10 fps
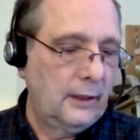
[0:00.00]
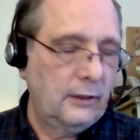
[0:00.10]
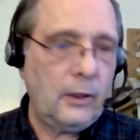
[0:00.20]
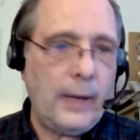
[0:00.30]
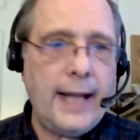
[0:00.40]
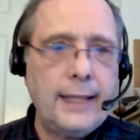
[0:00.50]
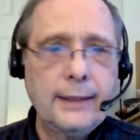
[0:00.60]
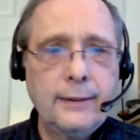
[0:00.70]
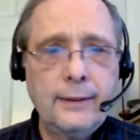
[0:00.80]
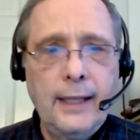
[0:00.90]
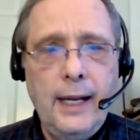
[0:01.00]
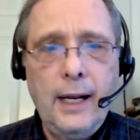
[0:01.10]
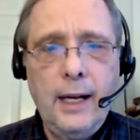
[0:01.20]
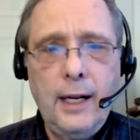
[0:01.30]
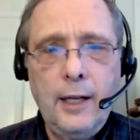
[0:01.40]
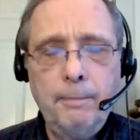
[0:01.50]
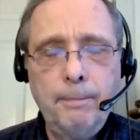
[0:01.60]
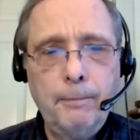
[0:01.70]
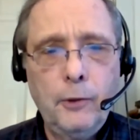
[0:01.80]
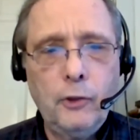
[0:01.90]
So Alice, um,
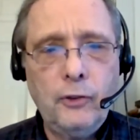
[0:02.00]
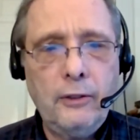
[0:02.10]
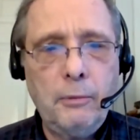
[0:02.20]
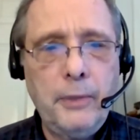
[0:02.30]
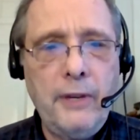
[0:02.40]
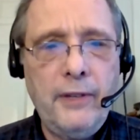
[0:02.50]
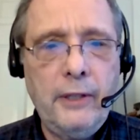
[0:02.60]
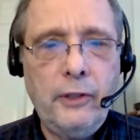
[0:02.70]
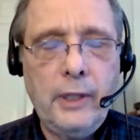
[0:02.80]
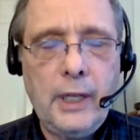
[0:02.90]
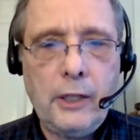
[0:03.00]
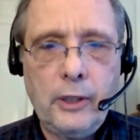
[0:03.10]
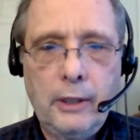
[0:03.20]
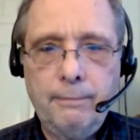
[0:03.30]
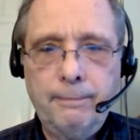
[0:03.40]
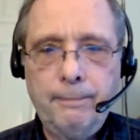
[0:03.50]
just as a brief introduction,